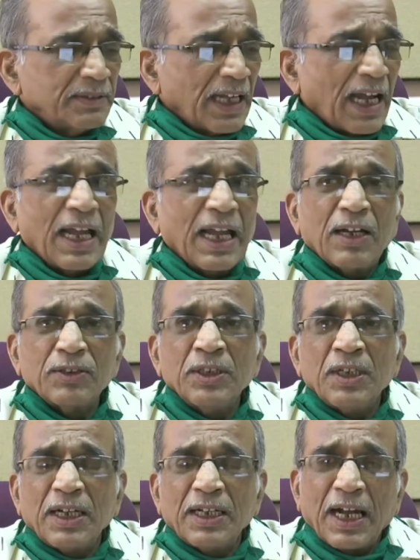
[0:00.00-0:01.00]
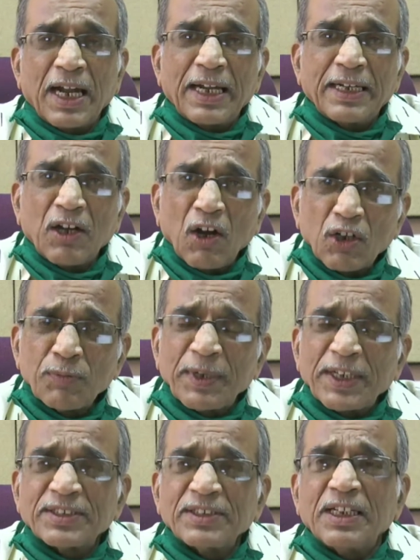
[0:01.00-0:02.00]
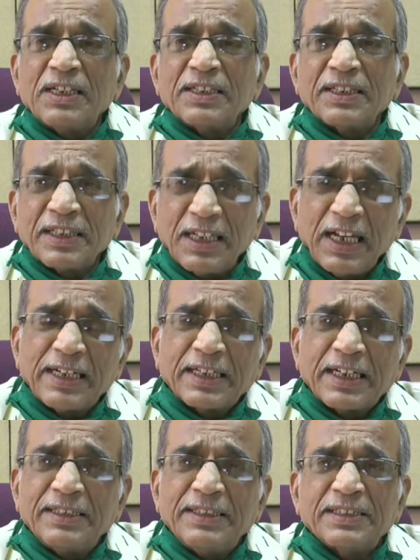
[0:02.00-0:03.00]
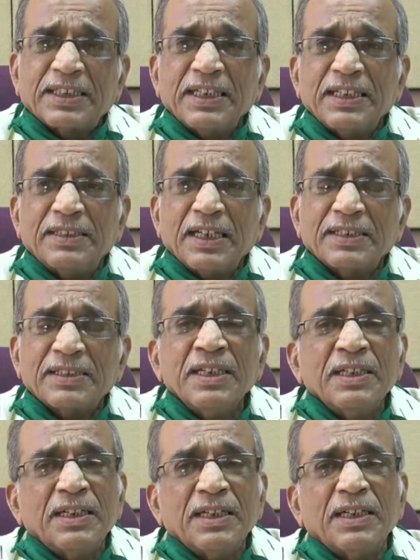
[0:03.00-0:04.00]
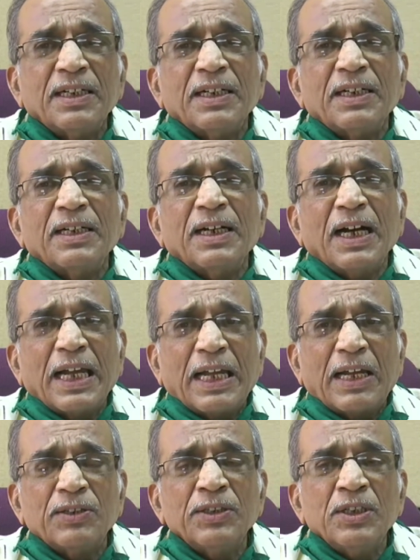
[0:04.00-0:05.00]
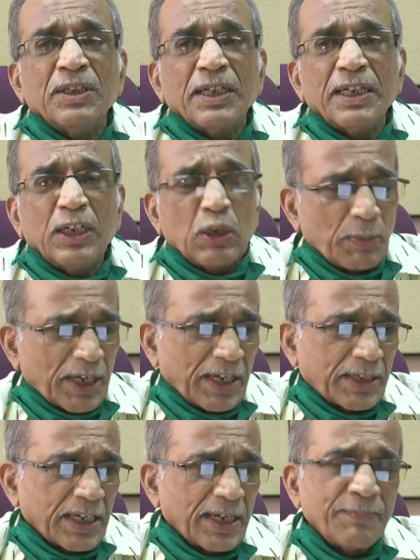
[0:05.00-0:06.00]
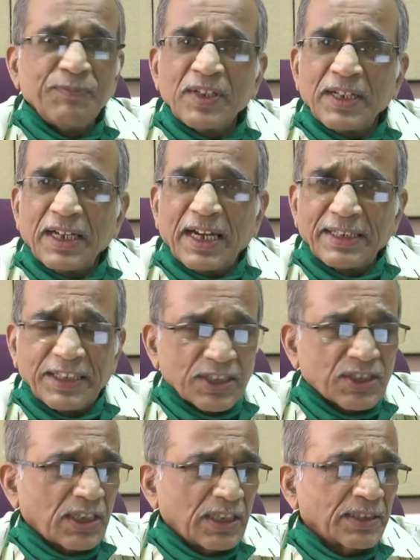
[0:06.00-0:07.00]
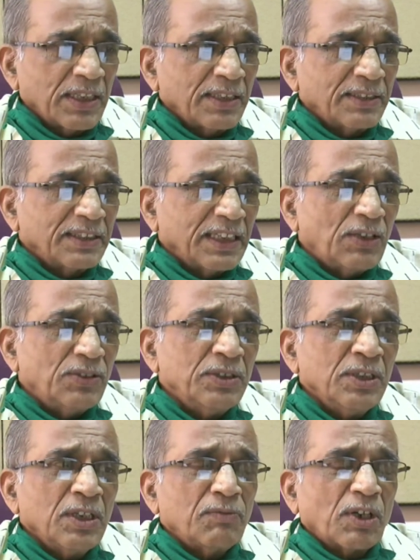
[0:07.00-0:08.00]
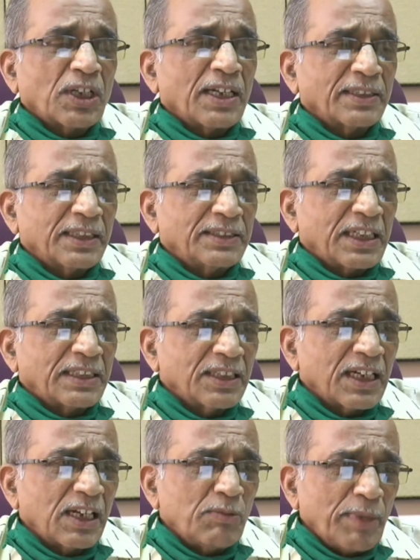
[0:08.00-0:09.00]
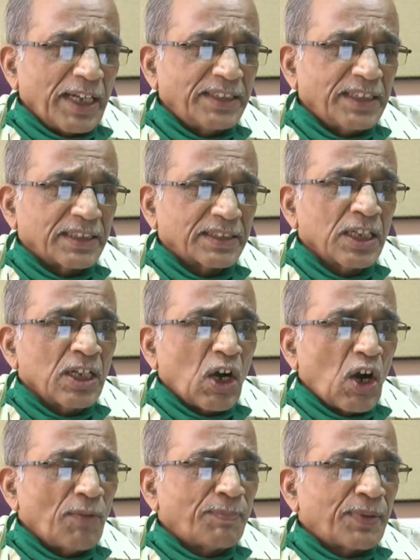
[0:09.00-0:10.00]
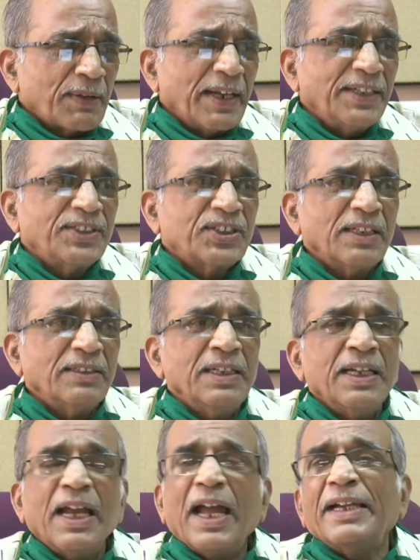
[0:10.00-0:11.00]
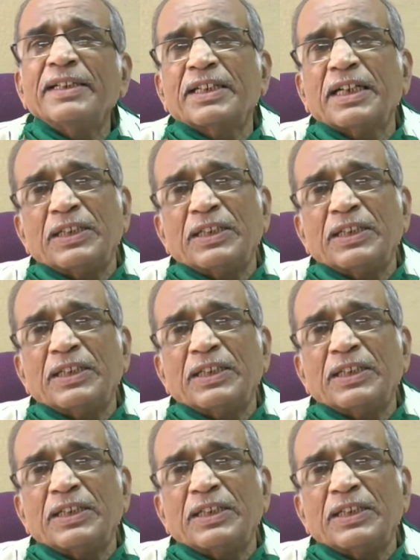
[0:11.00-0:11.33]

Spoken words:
have and occupational related diseases I have enumerated and discussed. Now, what are the general measures of prevention and